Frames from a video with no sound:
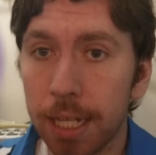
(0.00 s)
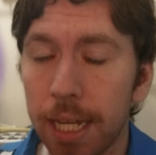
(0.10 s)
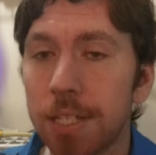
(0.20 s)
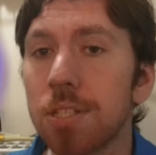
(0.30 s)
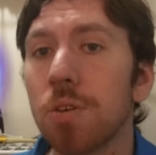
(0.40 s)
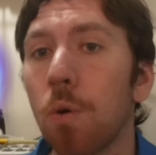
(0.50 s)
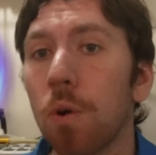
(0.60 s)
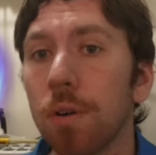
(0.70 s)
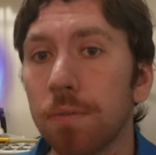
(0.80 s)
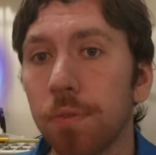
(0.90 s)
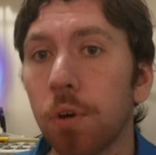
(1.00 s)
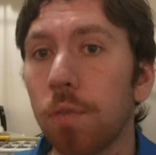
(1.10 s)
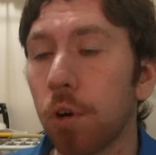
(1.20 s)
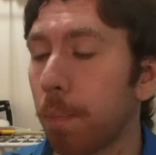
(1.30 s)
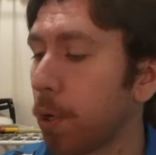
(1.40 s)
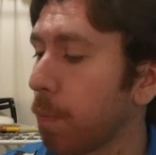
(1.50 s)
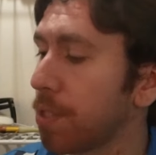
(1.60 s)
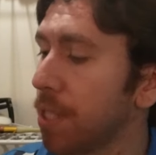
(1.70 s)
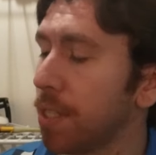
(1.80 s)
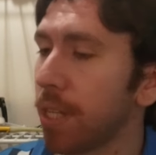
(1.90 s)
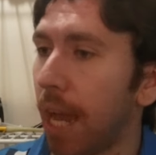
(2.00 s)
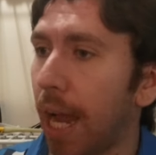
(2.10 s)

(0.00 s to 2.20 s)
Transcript: Its score for overall purposes,